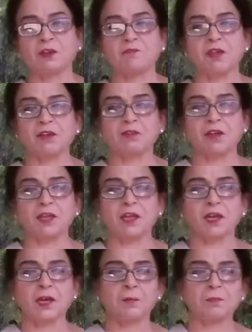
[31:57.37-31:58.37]
when we have a
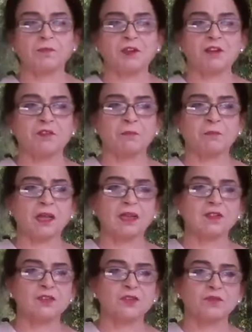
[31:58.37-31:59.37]
hiccup, when we
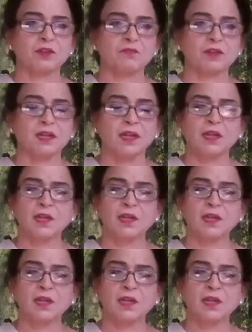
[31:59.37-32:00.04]
belch, when we